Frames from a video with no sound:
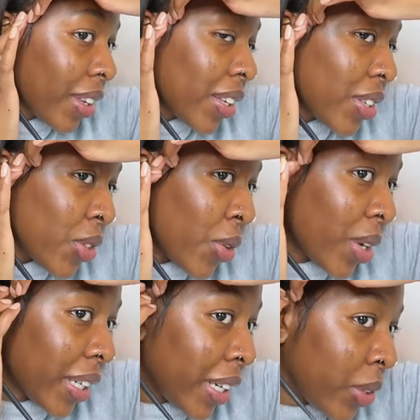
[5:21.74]
so
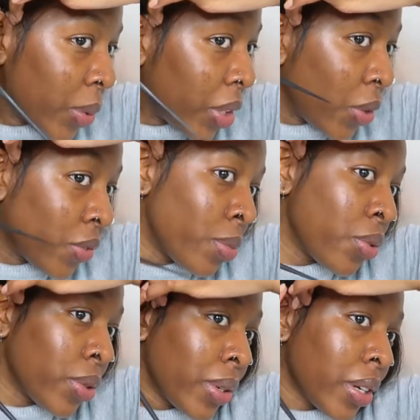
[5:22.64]
I kind of went
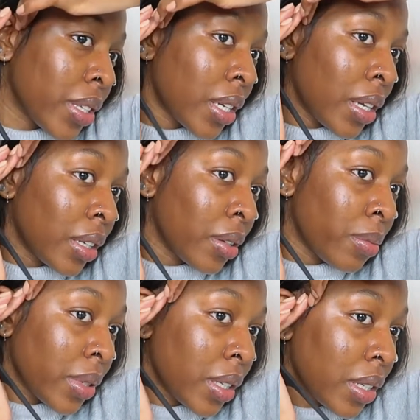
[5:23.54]
overboard when I was cutting it.
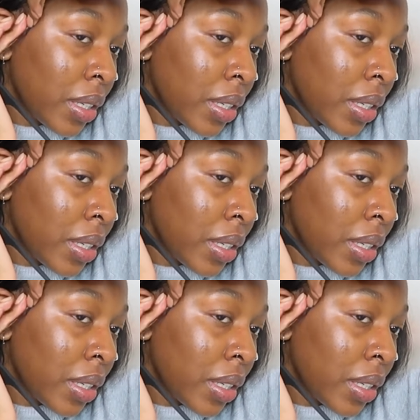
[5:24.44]
But